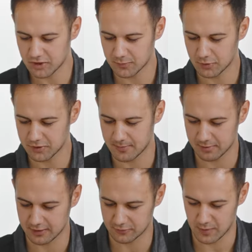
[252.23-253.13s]
not the most
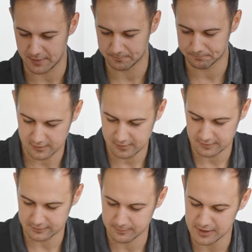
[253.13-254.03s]
complex wine.
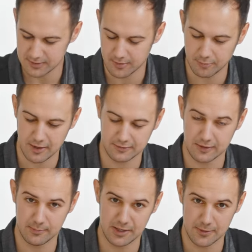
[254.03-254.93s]
I'd say medium
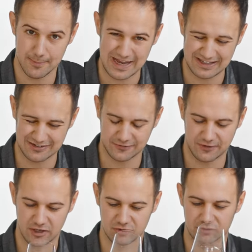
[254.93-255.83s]
complexity, medium minus
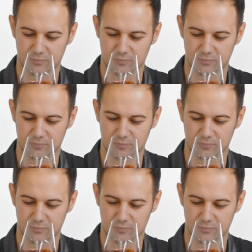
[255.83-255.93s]
finish.